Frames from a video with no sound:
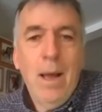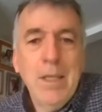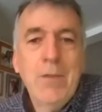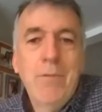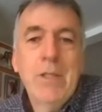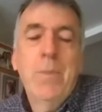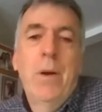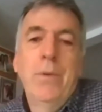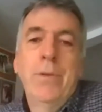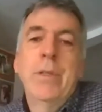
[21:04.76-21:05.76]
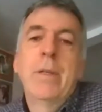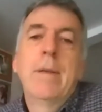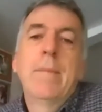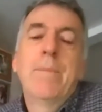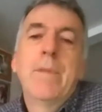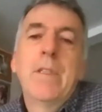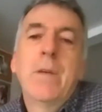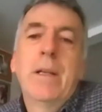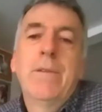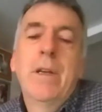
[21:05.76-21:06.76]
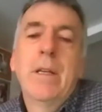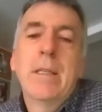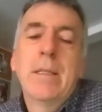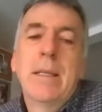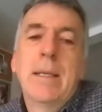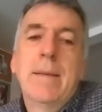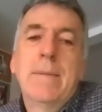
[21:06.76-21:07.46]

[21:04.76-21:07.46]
I respond to adversity?